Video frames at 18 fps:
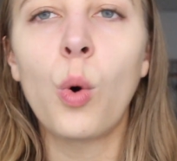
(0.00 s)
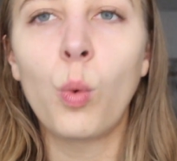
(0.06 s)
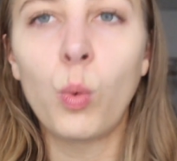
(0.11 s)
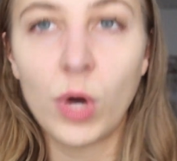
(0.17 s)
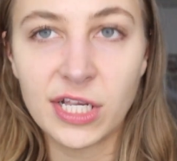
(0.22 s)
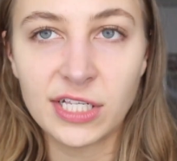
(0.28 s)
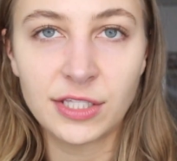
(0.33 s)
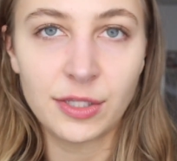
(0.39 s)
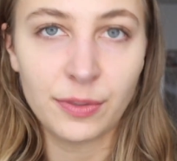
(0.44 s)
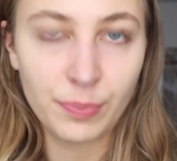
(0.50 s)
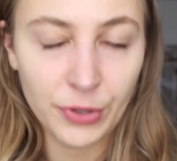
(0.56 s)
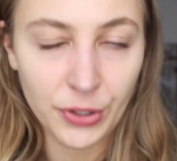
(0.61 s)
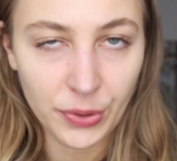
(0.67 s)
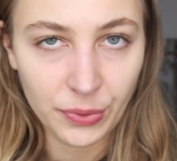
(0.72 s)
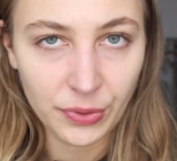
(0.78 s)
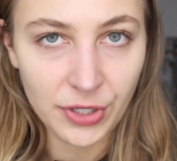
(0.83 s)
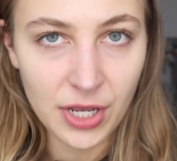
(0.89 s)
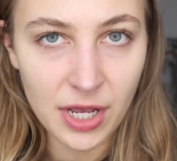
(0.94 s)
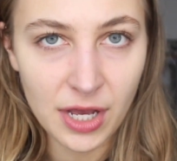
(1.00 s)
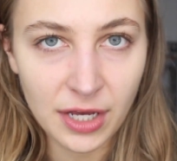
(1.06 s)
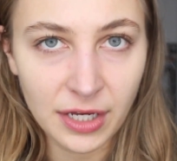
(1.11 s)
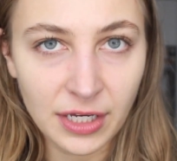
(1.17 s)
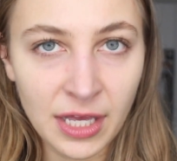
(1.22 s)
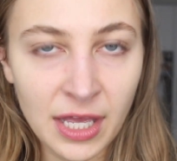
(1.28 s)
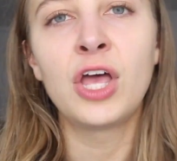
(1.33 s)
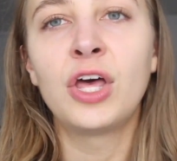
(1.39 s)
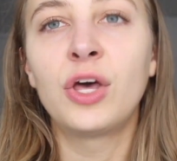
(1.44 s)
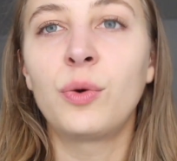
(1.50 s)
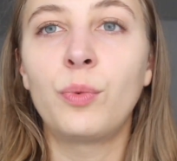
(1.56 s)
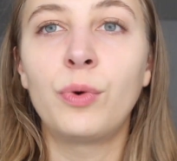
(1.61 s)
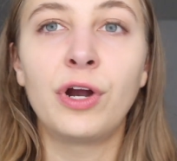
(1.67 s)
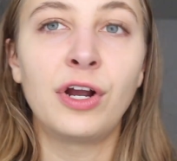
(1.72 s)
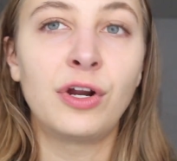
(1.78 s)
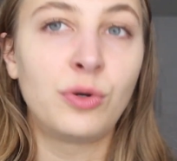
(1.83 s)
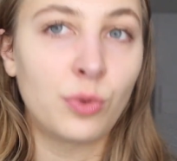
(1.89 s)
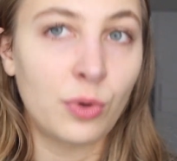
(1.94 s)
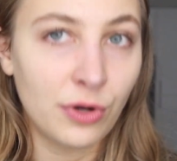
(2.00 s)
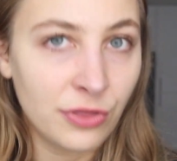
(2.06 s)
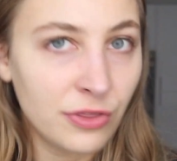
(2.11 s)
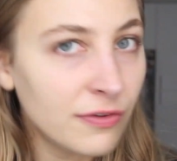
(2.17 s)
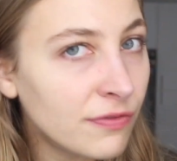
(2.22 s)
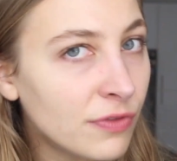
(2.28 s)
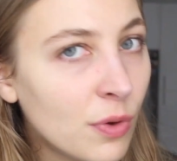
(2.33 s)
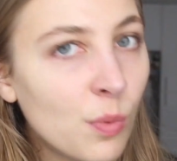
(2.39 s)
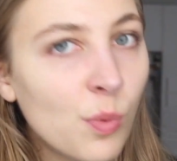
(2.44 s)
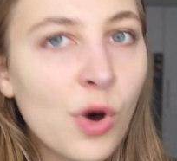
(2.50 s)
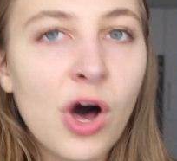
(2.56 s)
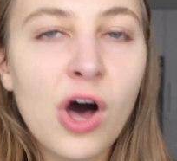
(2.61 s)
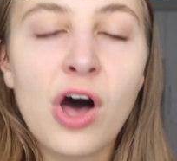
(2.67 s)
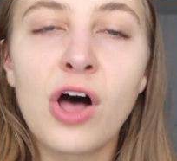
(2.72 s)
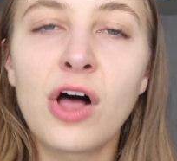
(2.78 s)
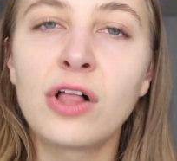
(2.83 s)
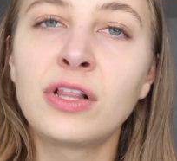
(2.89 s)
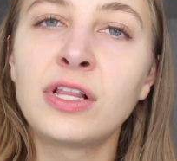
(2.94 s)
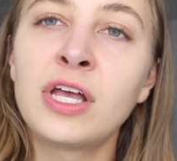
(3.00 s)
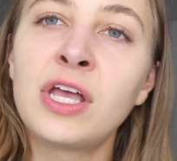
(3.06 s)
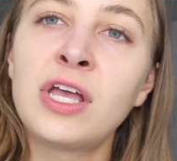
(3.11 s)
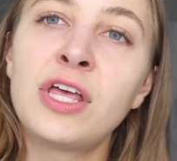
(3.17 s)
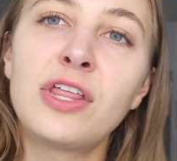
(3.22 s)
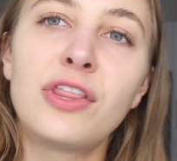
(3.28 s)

was the prologue. We're north of the wall.